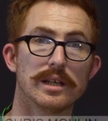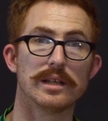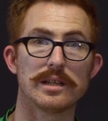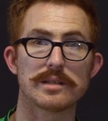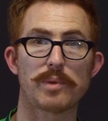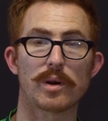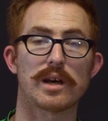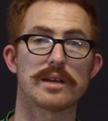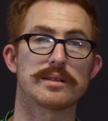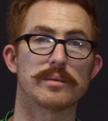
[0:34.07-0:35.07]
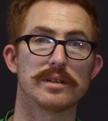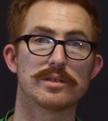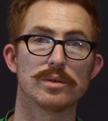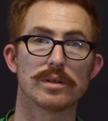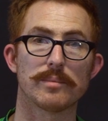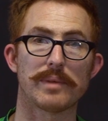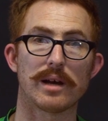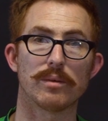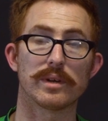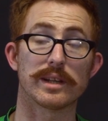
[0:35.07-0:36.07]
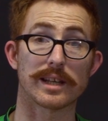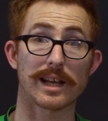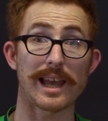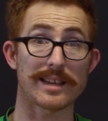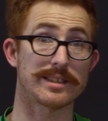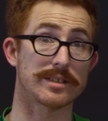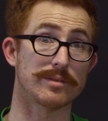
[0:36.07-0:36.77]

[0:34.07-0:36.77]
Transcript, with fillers: In this podcast, I'm going to talk about one of the classics